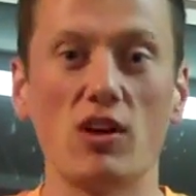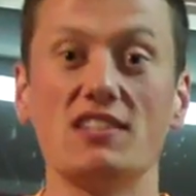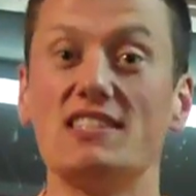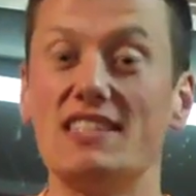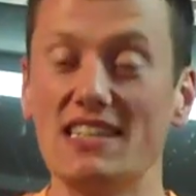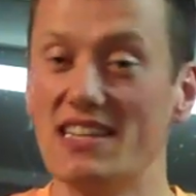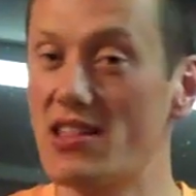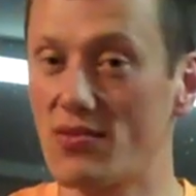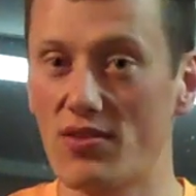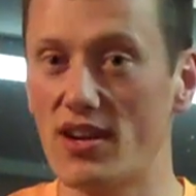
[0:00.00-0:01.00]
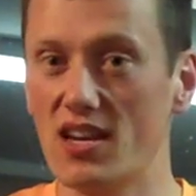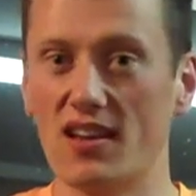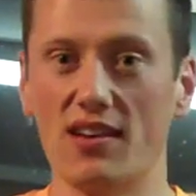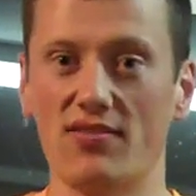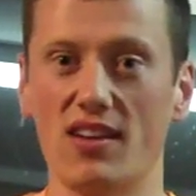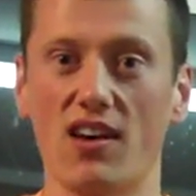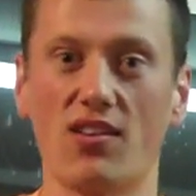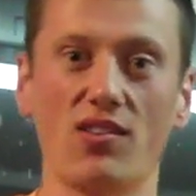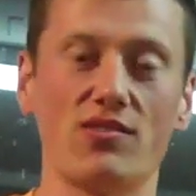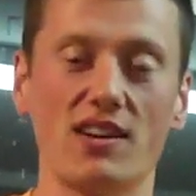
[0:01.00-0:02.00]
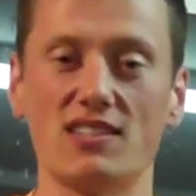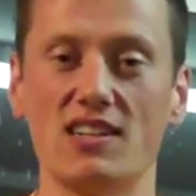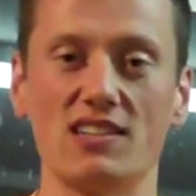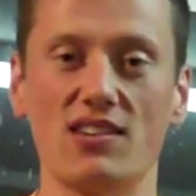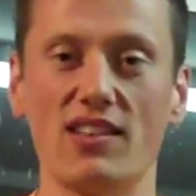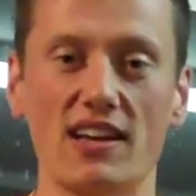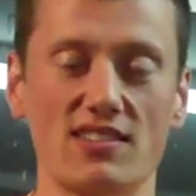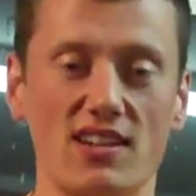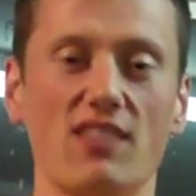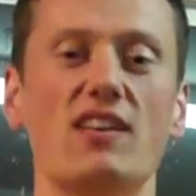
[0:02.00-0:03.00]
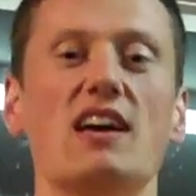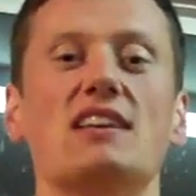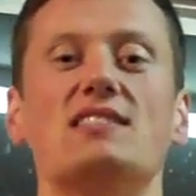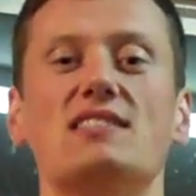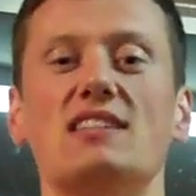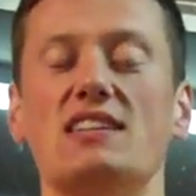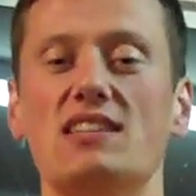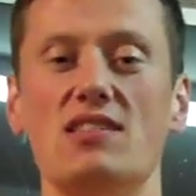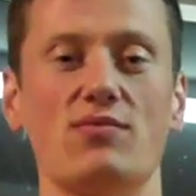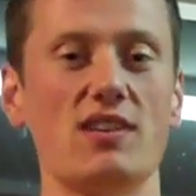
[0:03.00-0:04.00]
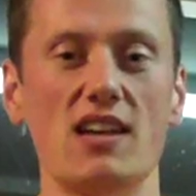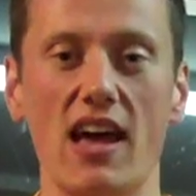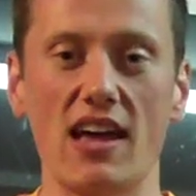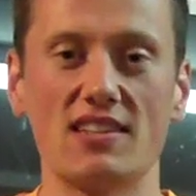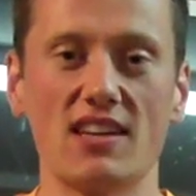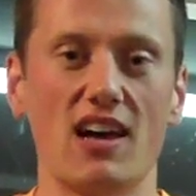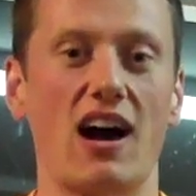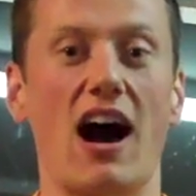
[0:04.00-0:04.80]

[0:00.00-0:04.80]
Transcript: well 63 if you count all the rest days and all that stuff. 63 days.